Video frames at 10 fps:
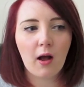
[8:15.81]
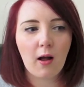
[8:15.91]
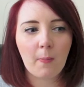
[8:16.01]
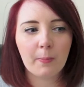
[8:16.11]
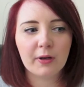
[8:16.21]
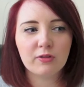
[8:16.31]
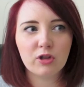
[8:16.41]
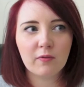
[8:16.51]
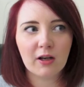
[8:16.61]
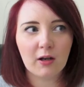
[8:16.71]
But I
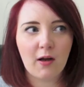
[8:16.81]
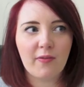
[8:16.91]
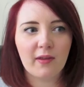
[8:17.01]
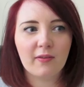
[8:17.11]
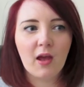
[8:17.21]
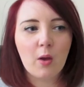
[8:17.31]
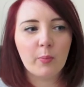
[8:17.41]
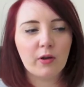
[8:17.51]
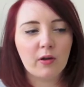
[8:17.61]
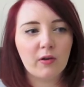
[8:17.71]
do really like this
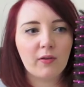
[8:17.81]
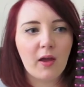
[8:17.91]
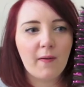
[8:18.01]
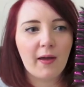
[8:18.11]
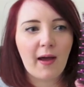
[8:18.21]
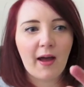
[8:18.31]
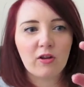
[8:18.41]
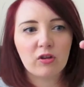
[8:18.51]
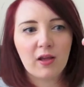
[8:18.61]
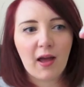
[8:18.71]
because it
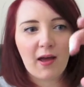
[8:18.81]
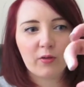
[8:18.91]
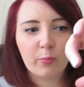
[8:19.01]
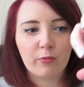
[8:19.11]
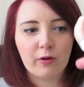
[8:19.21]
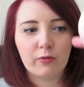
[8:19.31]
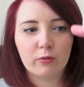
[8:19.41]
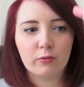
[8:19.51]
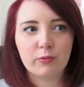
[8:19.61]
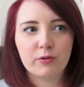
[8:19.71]
actually has
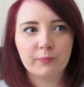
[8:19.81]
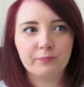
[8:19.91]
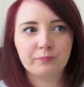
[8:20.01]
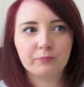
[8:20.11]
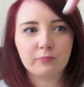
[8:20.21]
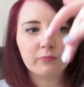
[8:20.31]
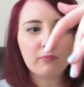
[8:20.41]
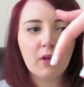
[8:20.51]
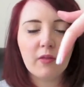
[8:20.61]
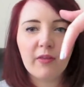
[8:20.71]
bristles
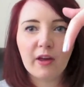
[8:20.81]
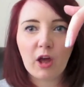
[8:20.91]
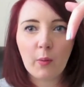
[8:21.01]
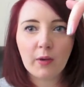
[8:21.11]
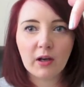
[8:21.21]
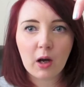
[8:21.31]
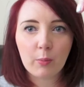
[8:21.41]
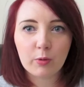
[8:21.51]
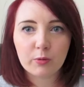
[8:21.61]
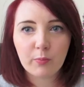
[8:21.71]
that go in an
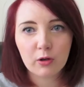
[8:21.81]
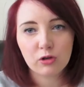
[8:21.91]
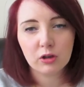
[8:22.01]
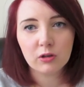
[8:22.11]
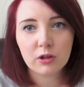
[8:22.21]
upward motion.